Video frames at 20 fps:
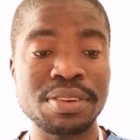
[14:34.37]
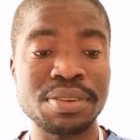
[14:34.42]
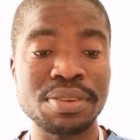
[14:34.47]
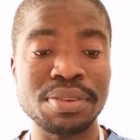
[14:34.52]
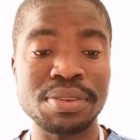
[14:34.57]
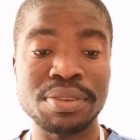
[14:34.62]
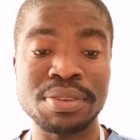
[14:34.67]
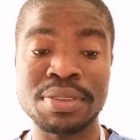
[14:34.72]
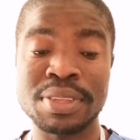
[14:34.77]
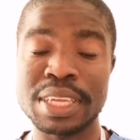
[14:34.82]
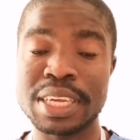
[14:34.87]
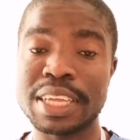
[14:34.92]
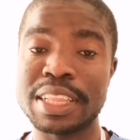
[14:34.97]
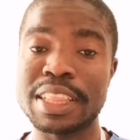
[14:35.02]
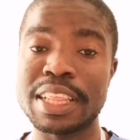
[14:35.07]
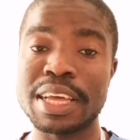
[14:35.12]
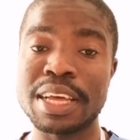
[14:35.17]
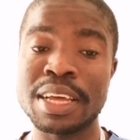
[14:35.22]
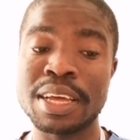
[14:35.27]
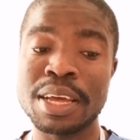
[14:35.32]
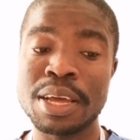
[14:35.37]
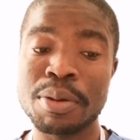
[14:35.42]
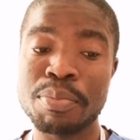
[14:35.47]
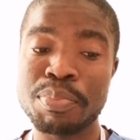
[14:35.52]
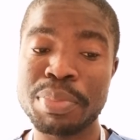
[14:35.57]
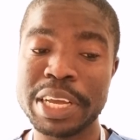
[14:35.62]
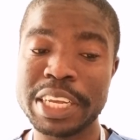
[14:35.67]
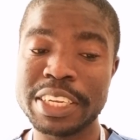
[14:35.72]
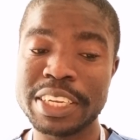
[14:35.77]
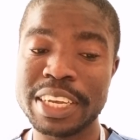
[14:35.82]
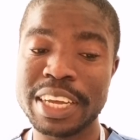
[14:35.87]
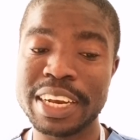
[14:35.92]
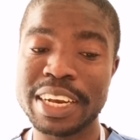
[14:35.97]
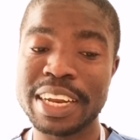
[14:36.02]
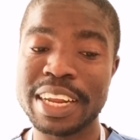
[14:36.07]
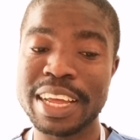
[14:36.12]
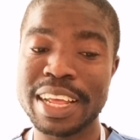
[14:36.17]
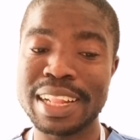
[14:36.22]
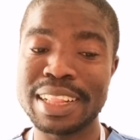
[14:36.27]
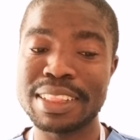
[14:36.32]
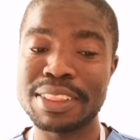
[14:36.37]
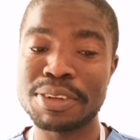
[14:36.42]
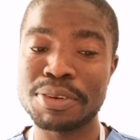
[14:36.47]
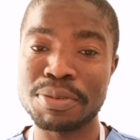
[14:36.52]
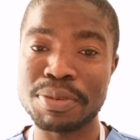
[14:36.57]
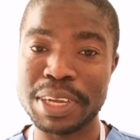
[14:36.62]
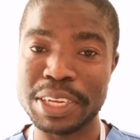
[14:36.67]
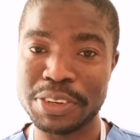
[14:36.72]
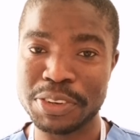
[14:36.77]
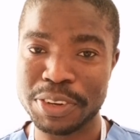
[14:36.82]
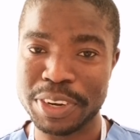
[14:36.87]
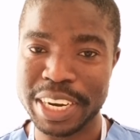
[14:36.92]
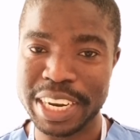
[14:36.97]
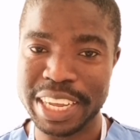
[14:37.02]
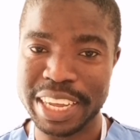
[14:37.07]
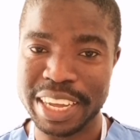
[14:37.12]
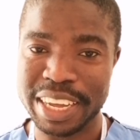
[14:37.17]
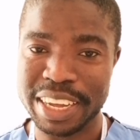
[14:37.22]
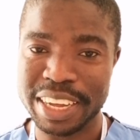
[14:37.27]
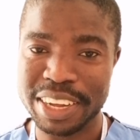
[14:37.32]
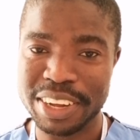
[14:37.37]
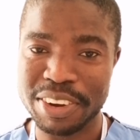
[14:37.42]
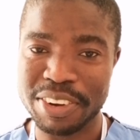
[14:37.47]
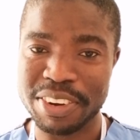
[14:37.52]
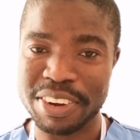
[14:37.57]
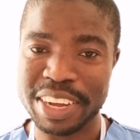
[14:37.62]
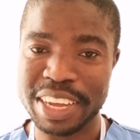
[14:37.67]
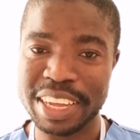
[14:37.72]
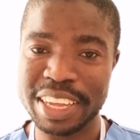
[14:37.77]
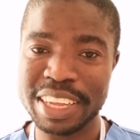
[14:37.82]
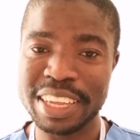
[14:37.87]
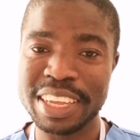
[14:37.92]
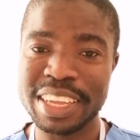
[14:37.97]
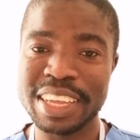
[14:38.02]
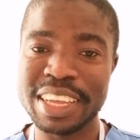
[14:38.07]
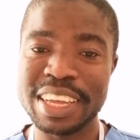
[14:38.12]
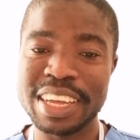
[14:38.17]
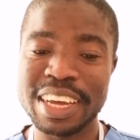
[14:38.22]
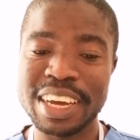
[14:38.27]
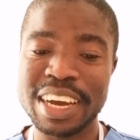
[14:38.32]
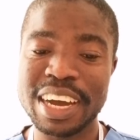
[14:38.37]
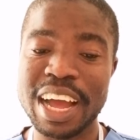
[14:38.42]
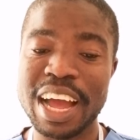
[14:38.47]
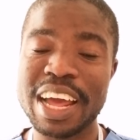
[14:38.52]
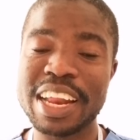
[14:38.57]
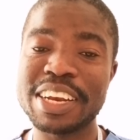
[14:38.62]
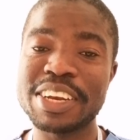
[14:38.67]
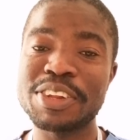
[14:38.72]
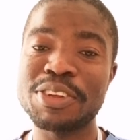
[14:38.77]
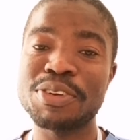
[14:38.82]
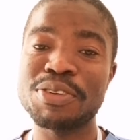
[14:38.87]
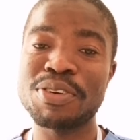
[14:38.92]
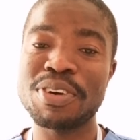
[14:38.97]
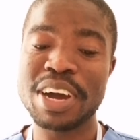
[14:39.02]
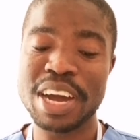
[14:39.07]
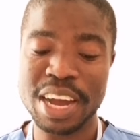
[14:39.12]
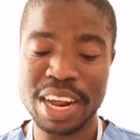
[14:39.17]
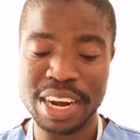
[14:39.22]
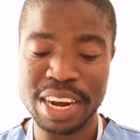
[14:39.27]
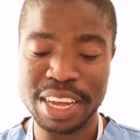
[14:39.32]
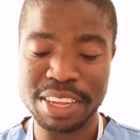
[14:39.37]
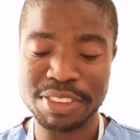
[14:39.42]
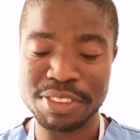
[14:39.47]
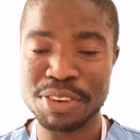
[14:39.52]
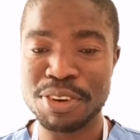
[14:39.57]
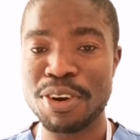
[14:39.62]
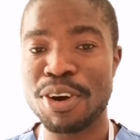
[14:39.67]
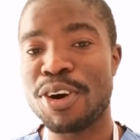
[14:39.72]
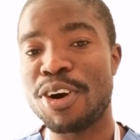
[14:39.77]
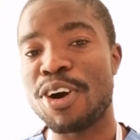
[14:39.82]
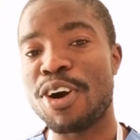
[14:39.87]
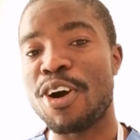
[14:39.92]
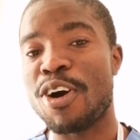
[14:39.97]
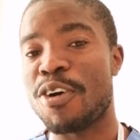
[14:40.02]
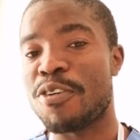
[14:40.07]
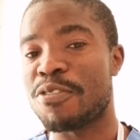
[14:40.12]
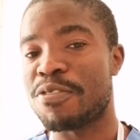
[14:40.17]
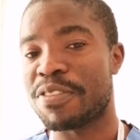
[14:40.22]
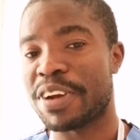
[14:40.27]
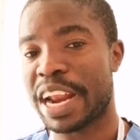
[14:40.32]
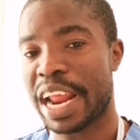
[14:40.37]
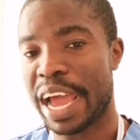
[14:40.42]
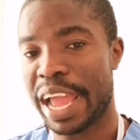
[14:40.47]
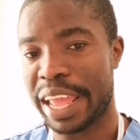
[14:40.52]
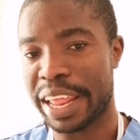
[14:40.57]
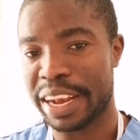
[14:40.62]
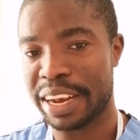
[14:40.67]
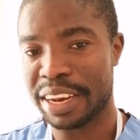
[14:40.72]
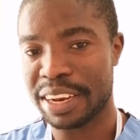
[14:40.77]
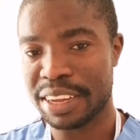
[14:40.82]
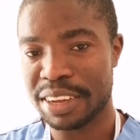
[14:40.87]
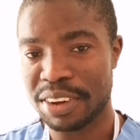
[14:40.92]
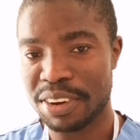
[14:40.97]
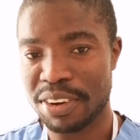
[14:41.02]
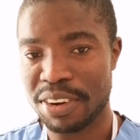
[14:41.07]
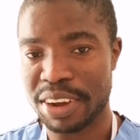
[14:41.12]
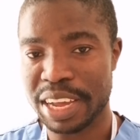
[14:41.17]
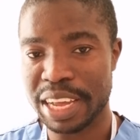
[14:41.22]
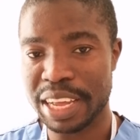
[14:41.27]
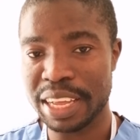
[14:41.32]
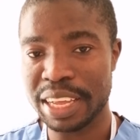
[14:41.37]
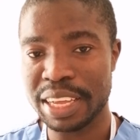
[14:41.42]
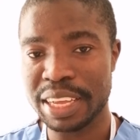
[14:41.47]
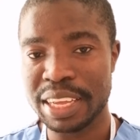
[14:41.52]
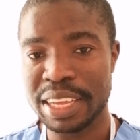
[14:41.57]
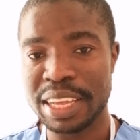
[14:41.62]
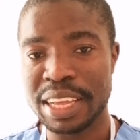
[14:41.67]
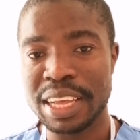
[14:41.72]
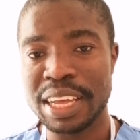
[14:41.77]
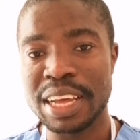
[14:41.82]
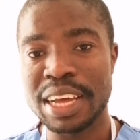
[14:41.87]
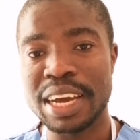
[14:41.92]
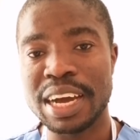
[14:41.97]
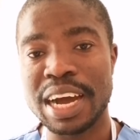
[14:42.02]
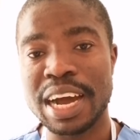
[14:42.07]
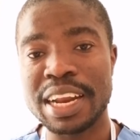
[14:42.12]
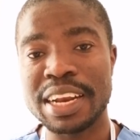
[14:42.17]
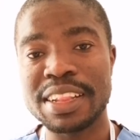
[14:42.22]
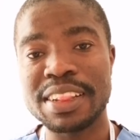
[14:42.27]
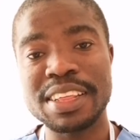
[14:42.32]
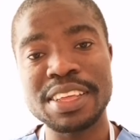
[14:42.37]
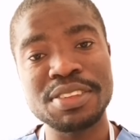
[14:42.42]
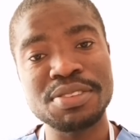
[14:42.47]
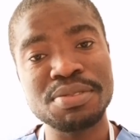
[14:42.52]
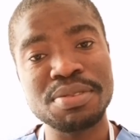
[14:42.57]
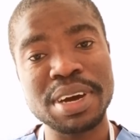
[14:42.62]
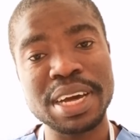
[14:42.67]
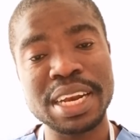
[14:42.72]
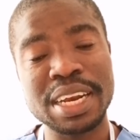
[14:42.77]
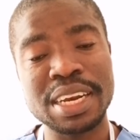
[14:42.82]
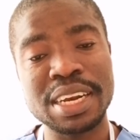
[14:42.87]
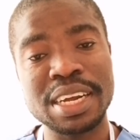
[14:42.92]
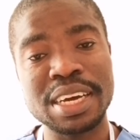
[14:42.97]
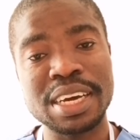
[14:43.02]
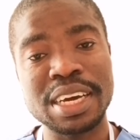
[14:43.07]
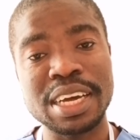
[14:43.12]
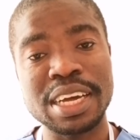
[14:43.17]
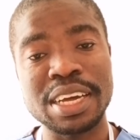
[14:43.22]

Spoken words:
you using the patient health questionnaire. Okay, and you had a score of 9. Okay, and this one